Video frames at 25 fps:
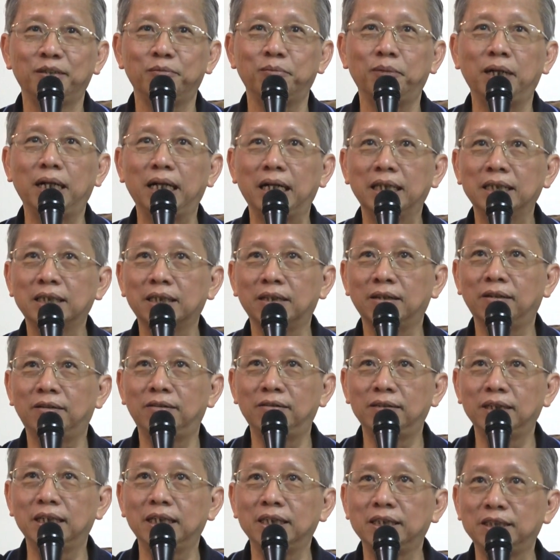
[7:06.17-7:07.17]
But as
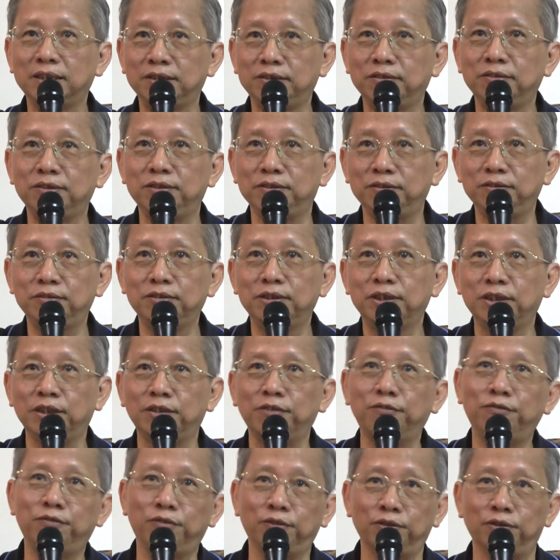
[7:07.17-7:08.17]
long as you use the
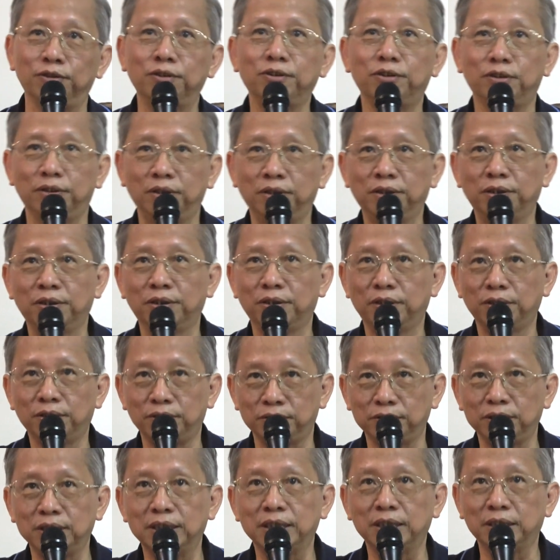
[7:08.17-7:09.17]
float
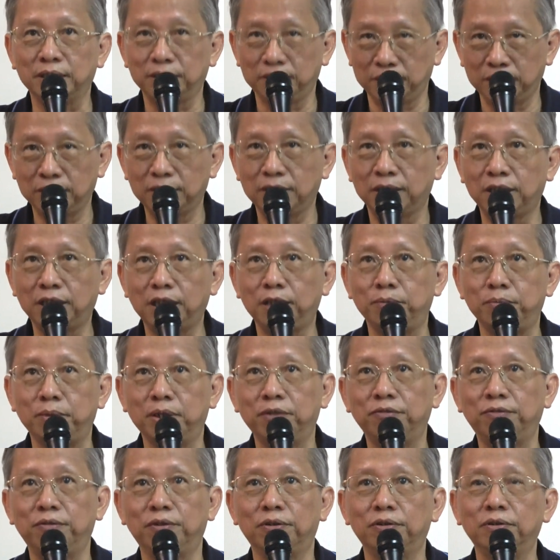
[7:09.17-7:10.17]
to keep
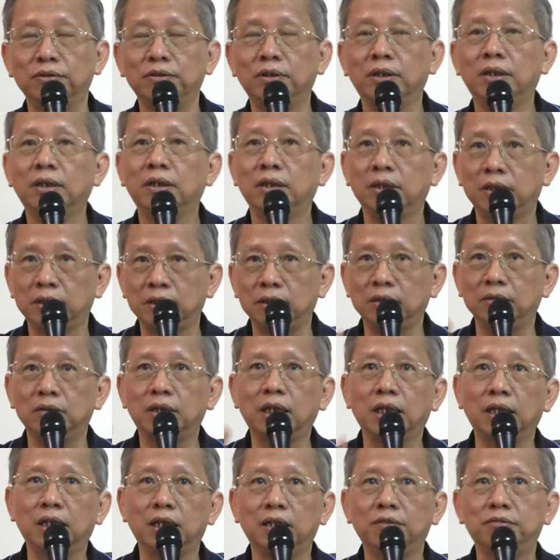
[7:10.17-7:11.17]
afloat, you
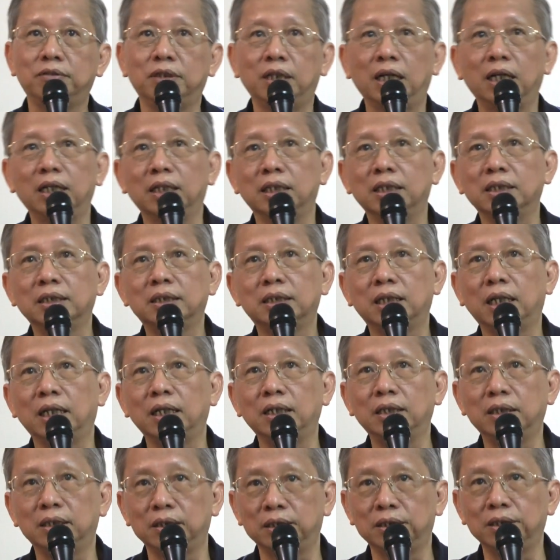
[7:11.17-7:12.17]
can never
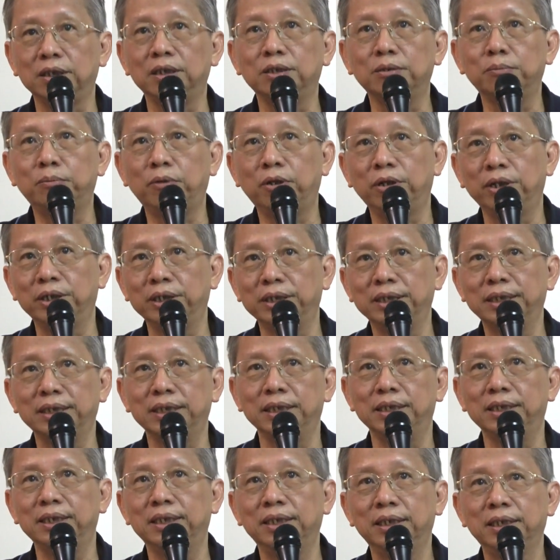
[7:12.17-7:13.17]
understand the real
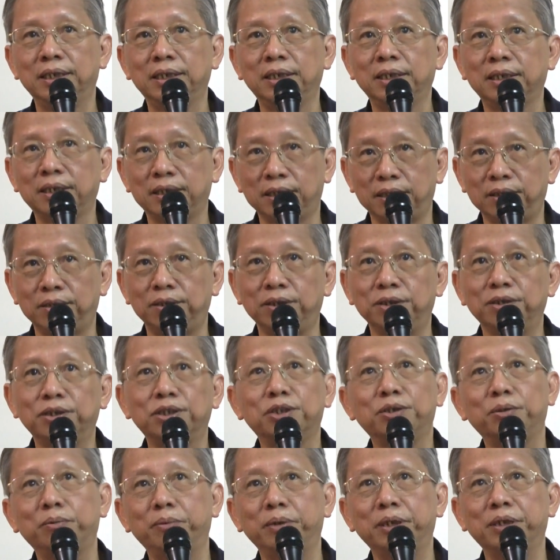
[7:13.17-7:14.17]
buoyancy, the real
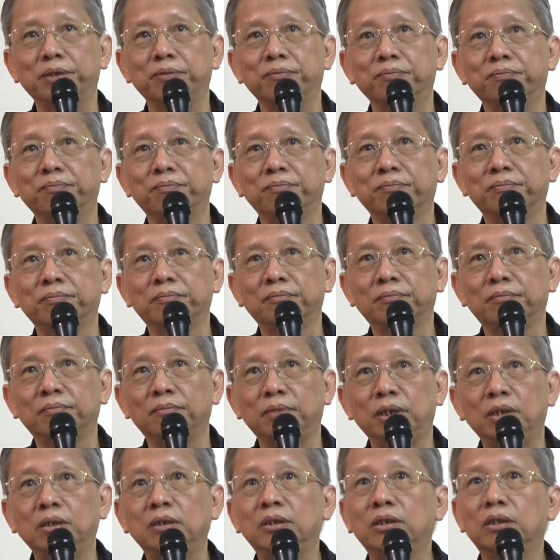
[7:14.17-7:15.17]
swimming.
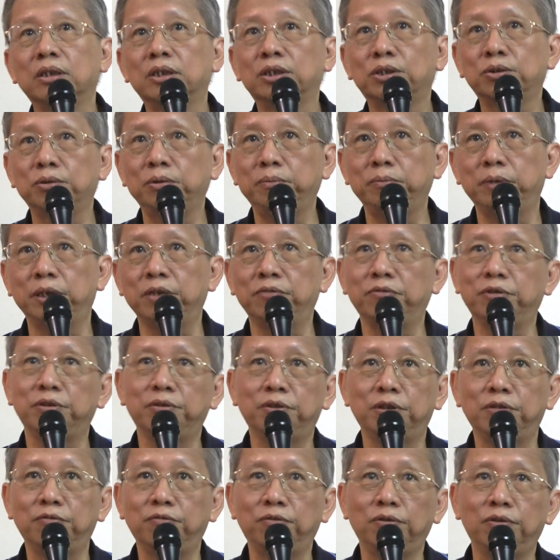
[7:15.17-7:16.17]
Because you are swimming with
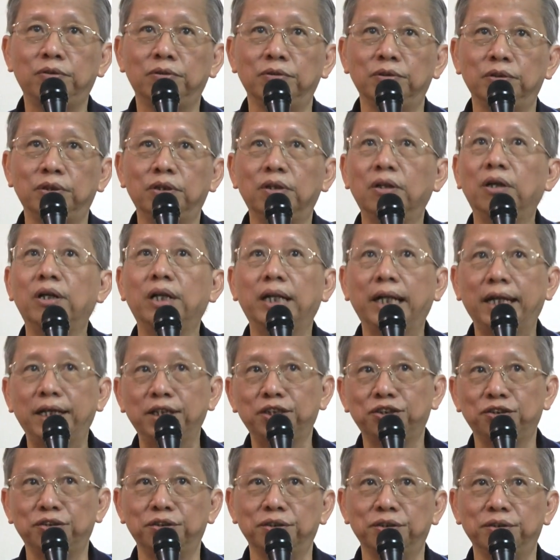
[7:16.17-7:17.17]
the float, not
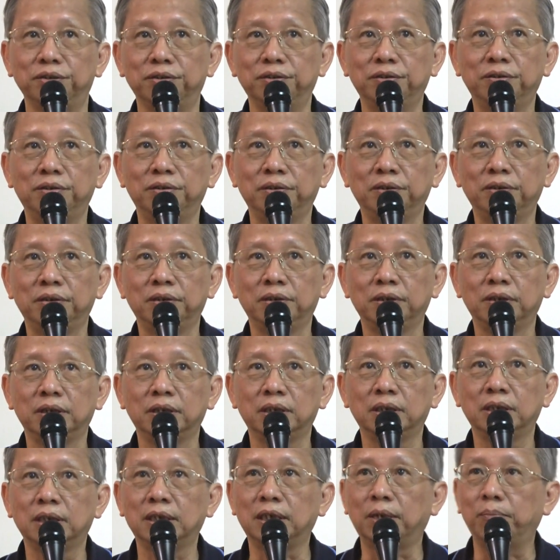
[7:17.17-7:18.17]
natural,
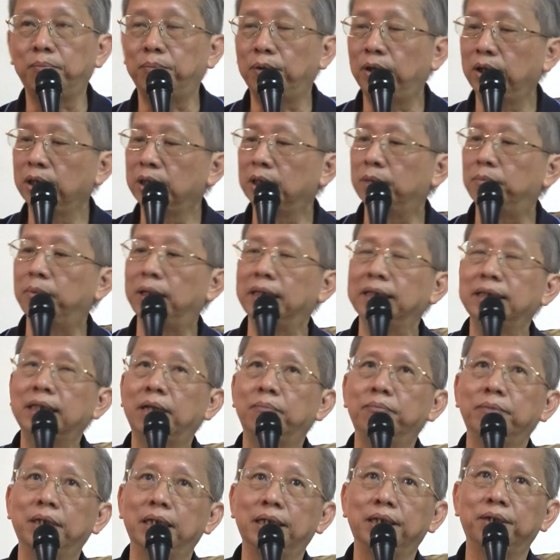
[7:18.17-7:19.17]
supported by
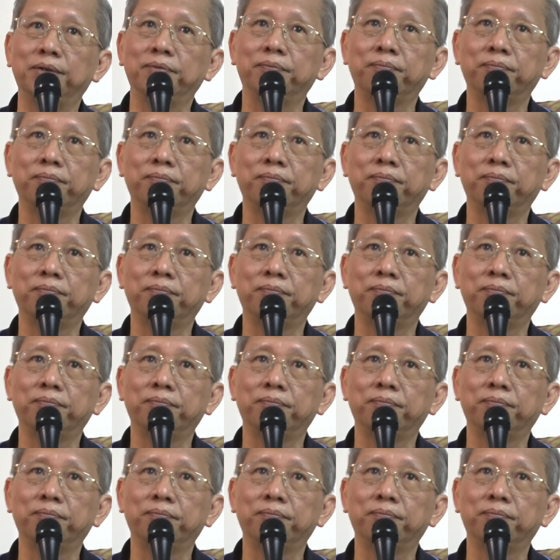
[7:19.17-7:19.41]
something.